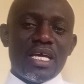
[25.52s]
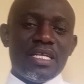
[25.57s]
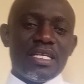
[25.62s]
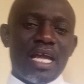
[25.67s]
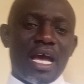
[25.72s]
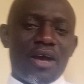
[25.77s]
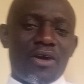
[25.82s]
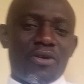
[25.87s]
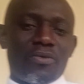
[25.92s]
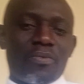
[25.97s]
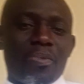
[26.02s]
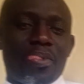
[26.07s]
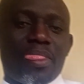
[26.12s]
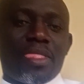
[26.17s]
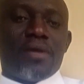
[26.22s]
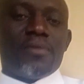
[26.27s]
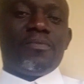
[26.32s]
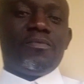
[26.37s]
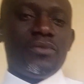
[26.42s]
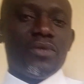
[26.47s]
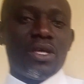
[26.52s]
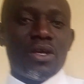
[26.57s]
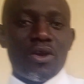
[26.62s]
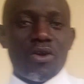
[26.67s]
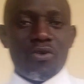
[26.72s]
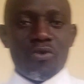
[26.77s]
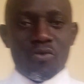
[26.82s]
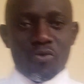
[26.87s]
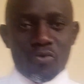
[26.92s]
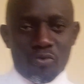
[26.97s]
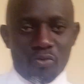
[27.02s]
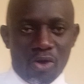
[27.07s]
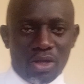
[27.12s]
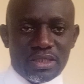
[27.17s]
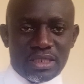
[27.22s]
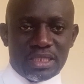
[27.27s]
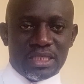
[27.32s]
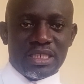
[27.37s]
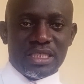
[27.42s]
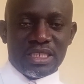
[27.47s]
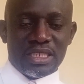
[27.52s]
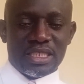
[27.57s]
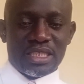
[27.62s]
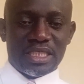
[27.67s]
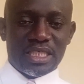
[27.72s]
Now, what